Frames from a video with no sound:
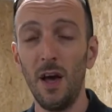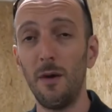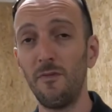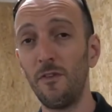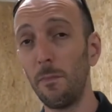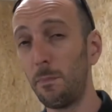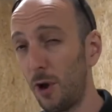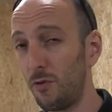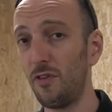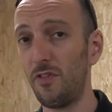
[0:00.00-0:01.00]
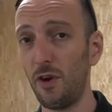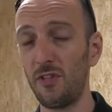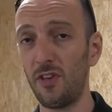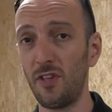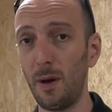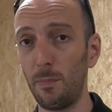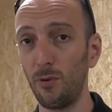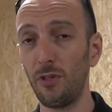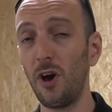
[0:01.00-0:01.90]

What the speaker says: And for both of those examples,